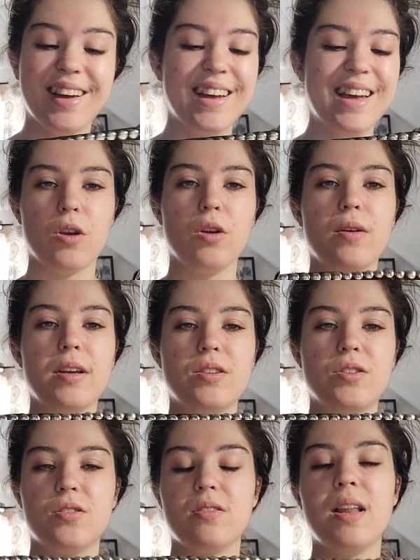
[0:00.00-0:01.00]
So it's
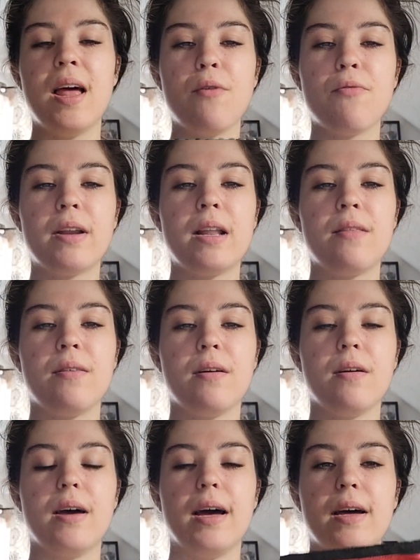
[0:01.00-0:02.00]
just a layer of red
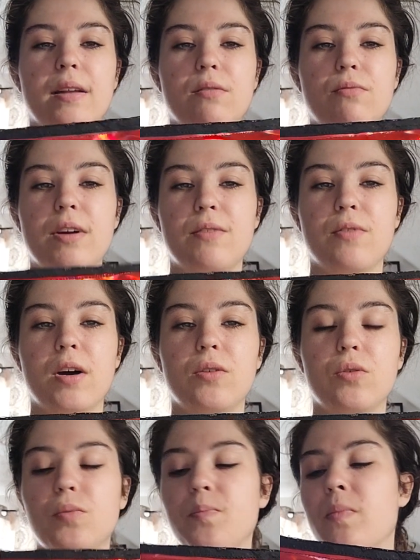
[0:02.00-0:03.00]
leather and red
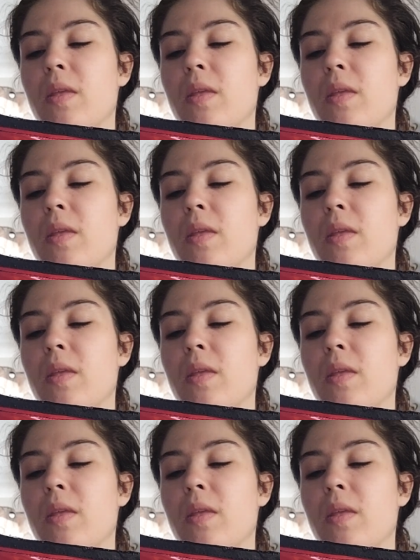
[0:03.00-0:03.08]
vinyl,